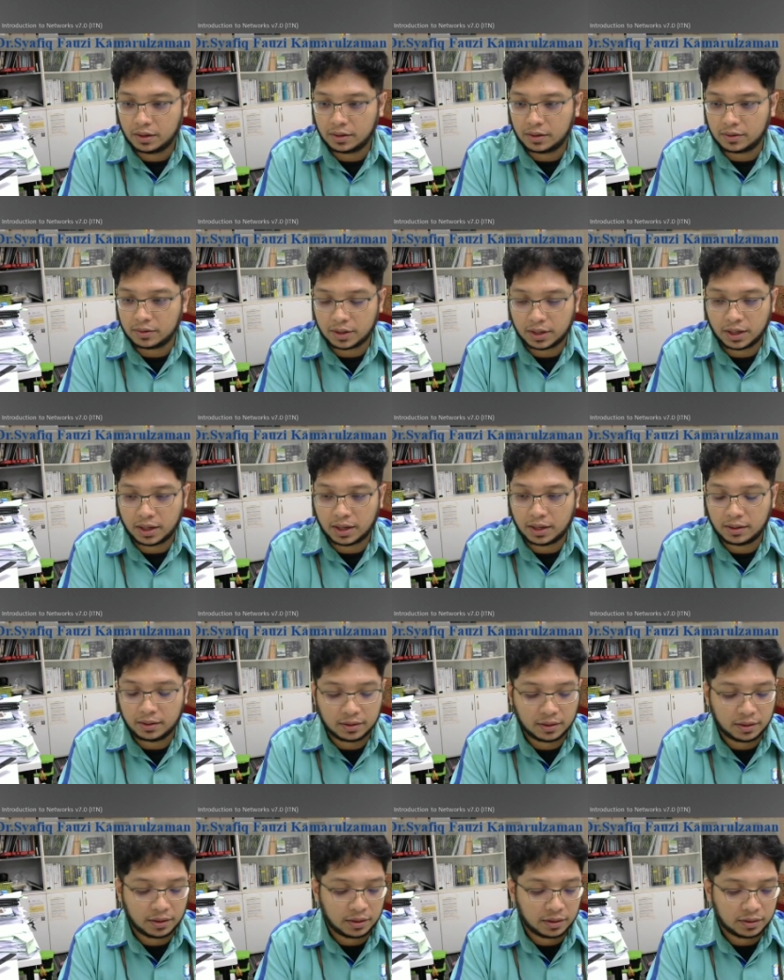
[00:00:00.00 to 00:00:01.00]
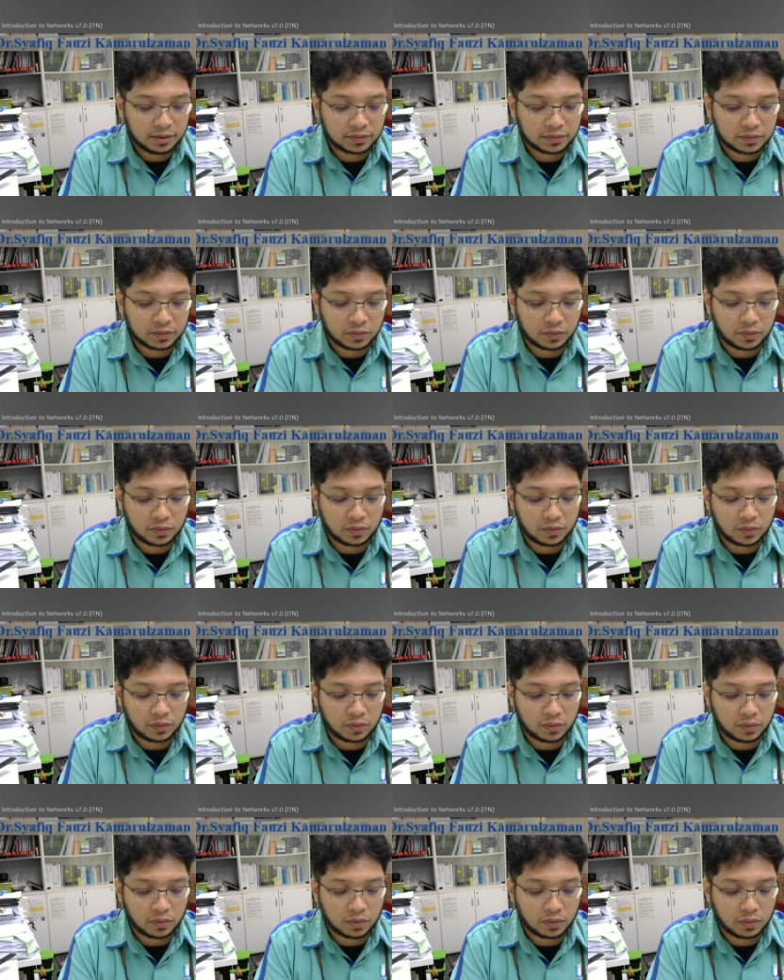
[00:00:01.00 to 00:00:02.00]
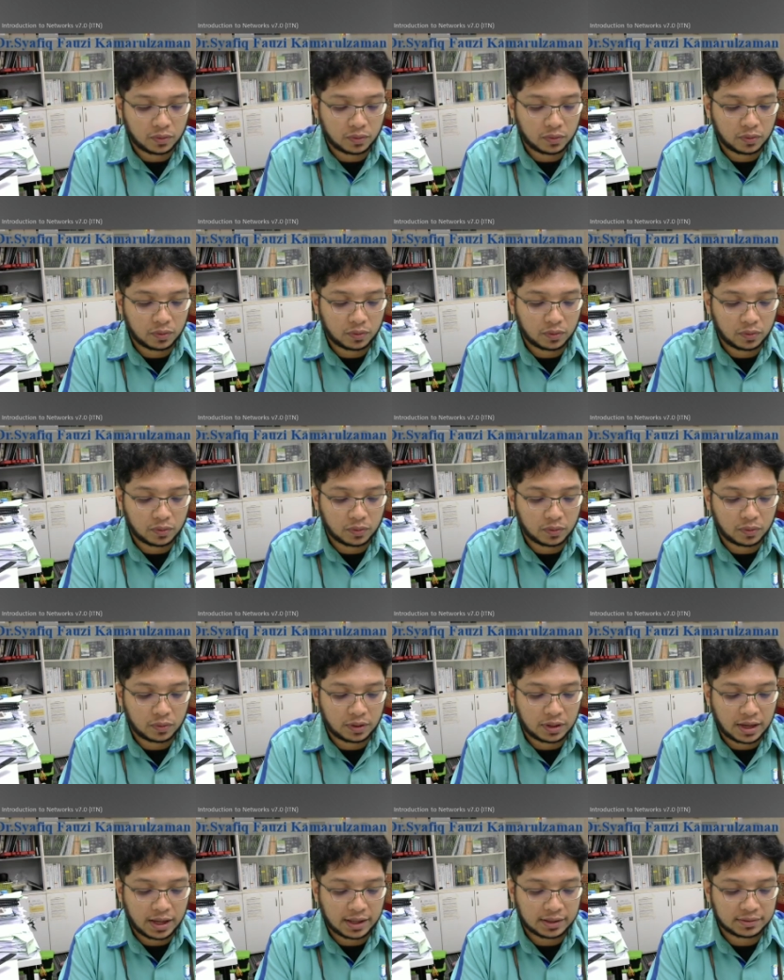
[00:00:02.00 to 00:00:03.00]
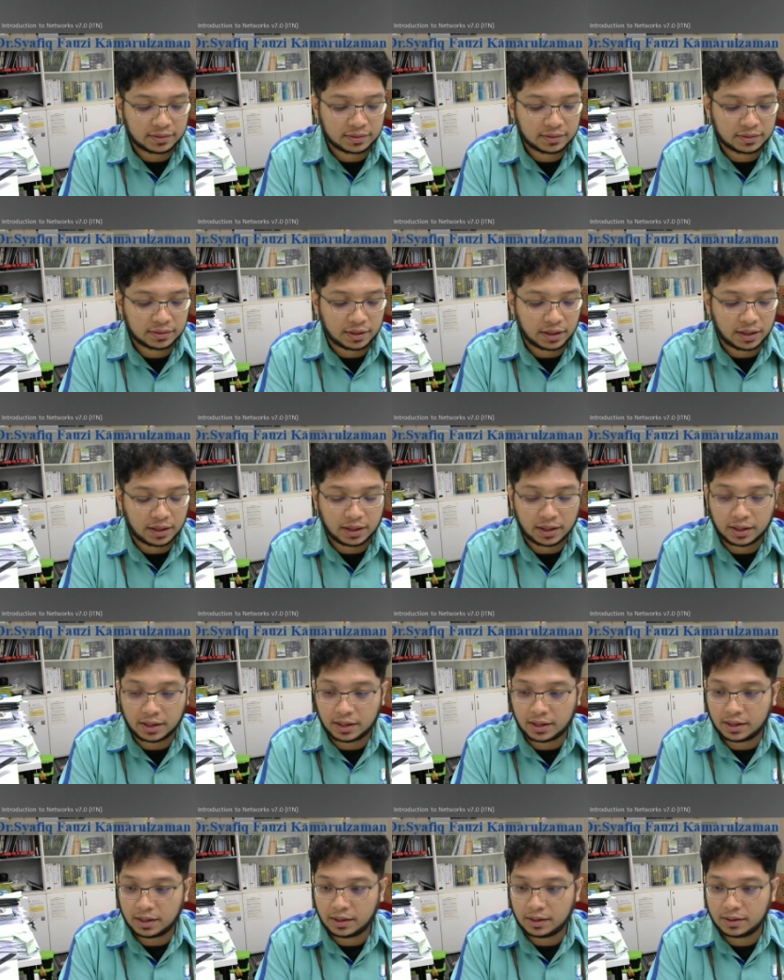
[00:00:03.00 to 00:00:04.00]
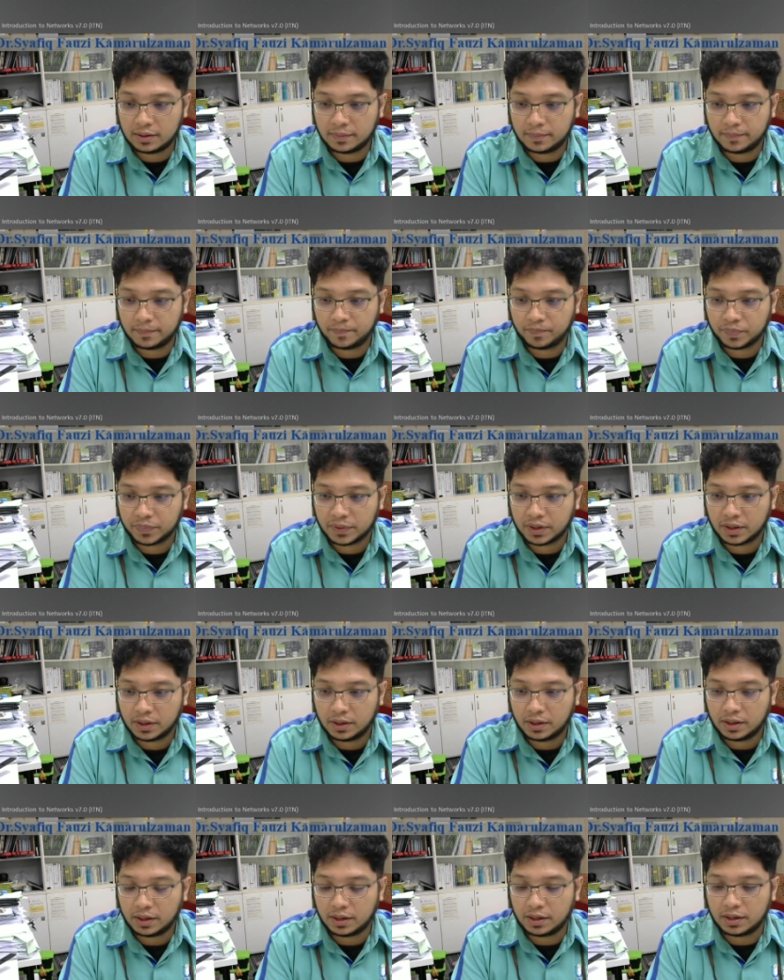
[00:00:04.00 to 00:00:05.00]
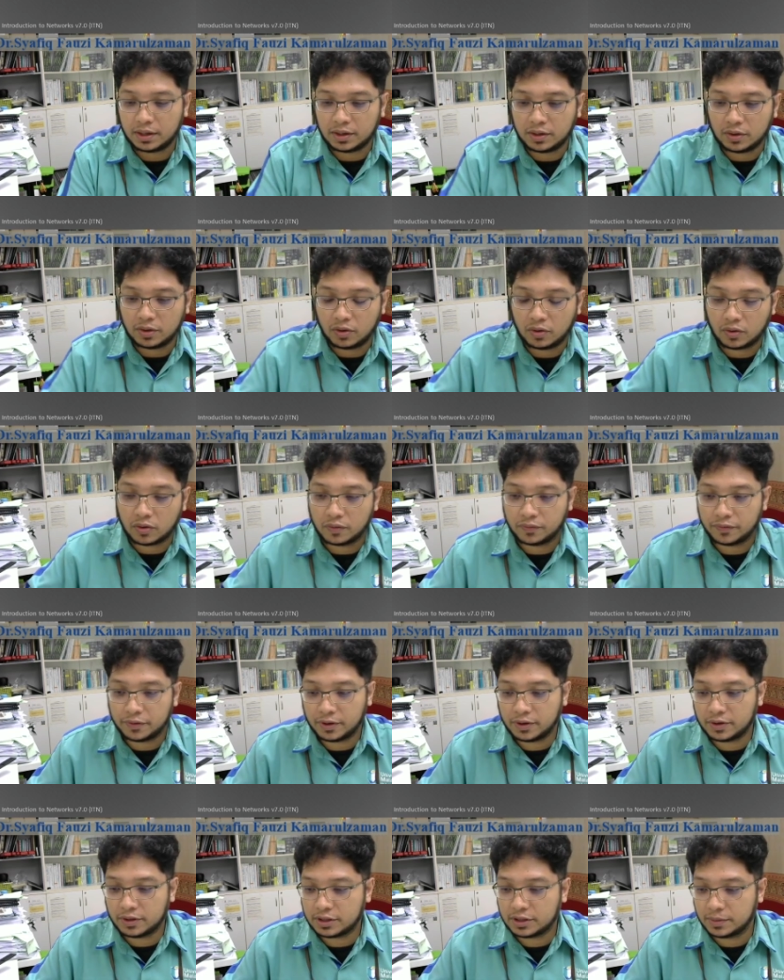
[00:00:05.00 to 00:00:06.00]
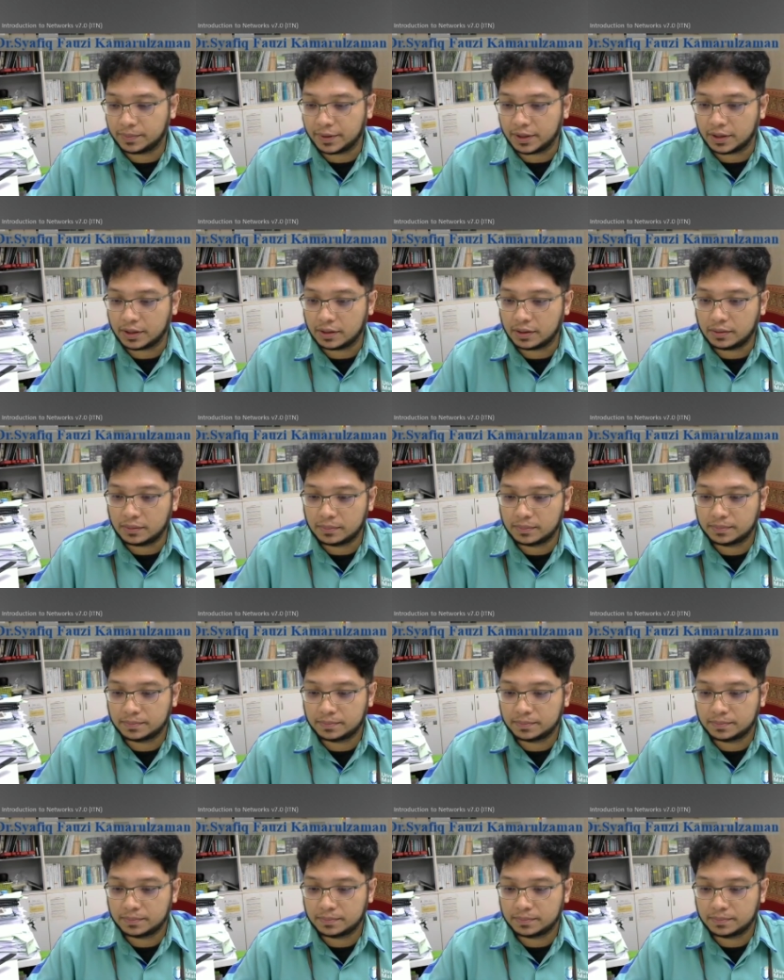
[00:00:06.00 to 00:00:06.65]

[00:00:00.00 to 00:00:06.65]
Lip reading: Okay, so let's say in your configure terminal,